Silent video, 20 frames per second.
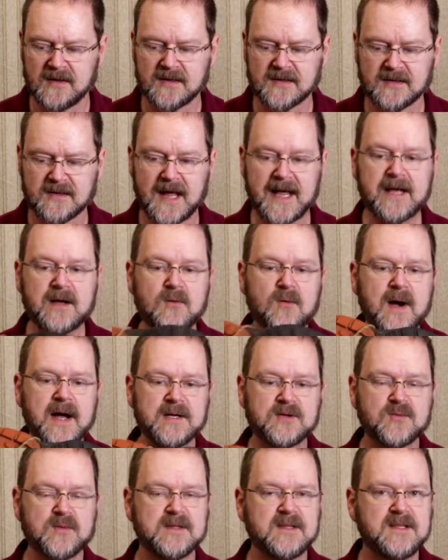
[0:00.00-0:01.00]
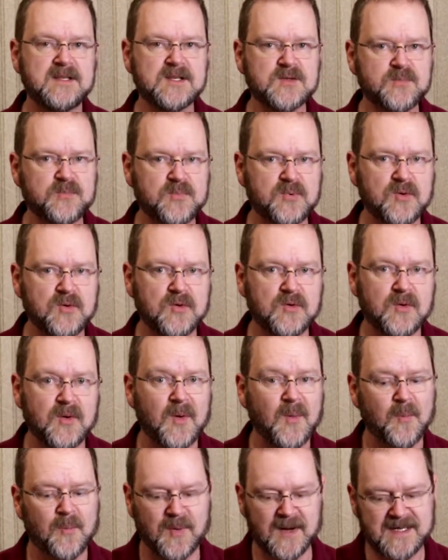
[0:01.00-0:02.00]
Likewise with this boot,
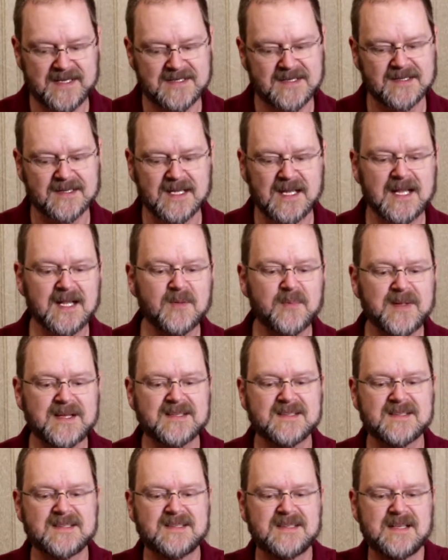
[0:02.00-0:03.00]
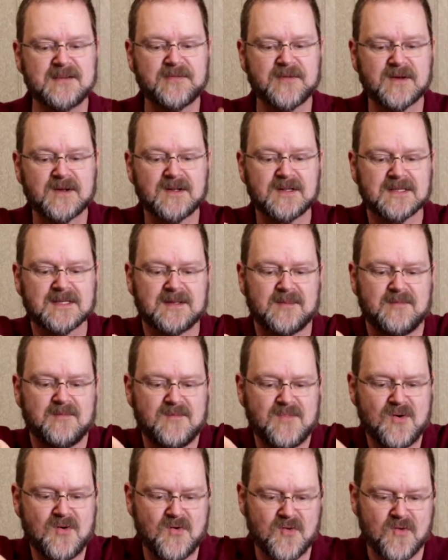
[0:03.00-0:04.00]
but it's a little bit difficult to
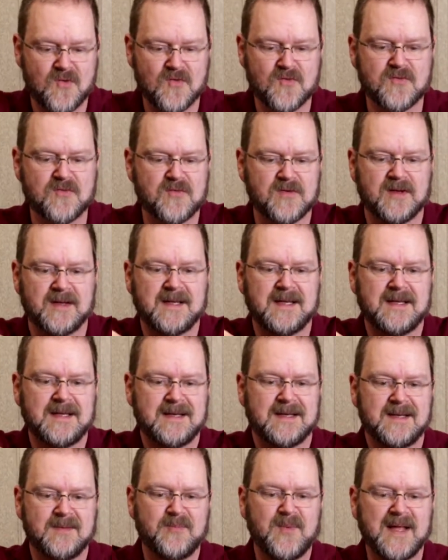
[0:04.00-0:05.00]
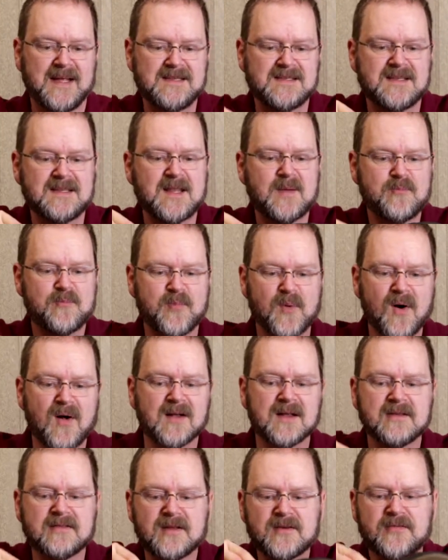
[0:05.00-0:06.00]
move. Bends at the
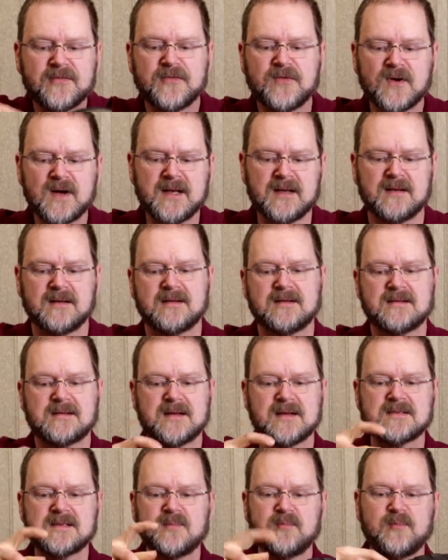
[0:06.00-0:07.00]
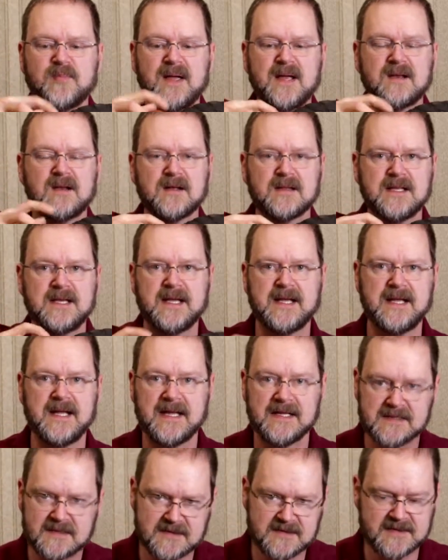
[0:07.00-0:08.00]
ball of the foot, doesn't bend on the
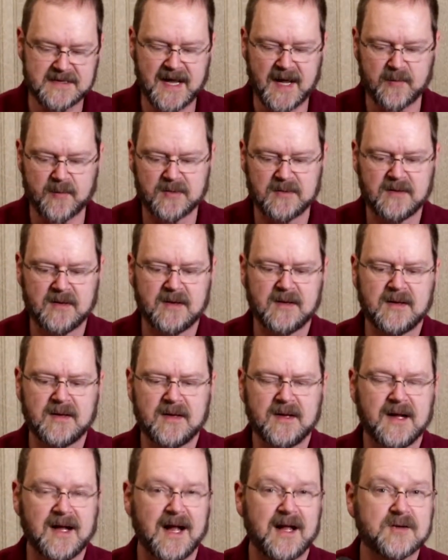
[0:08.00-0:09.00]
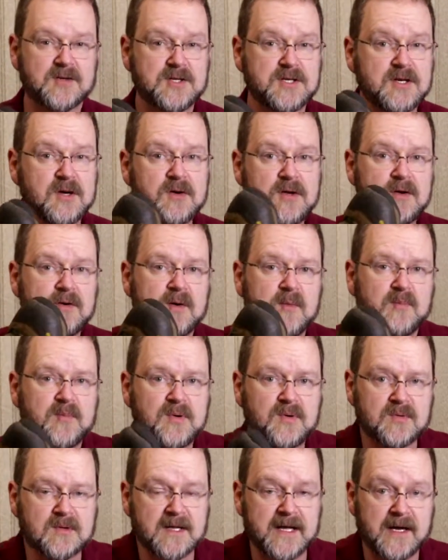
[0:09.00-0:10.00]
instep. I'll show you a
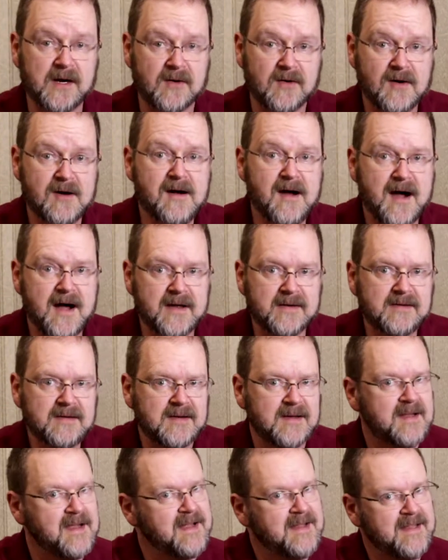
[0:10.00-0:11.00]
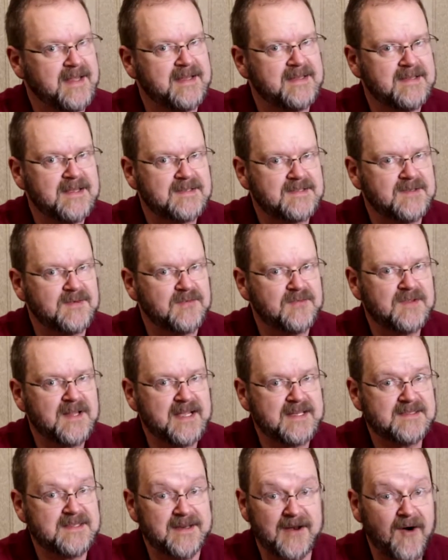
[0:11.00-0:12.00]
boot later on that doesn't
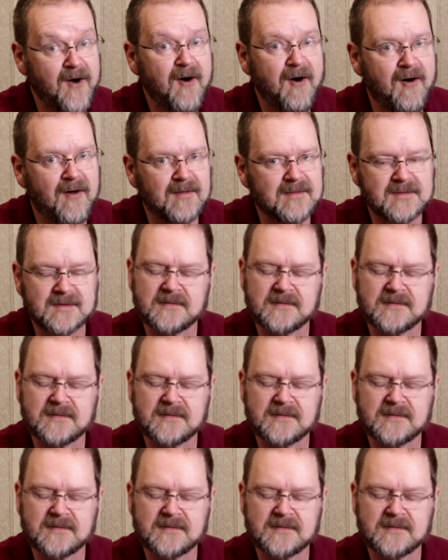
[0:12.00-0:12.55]
flex at all.